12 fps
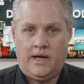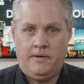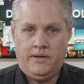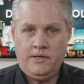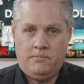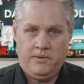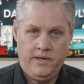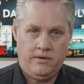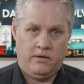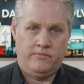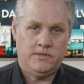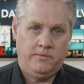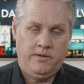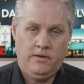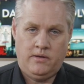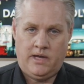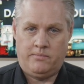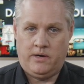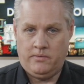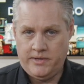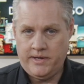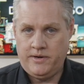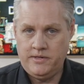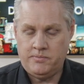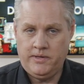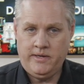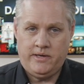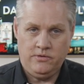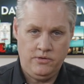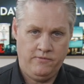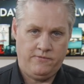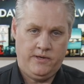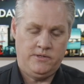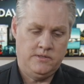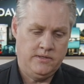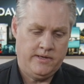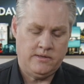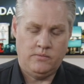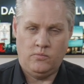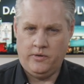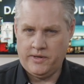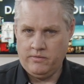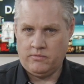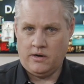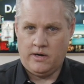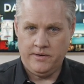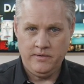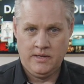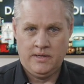In the beta, obviously, we can collaborate with editors, we can get new features and get them working right.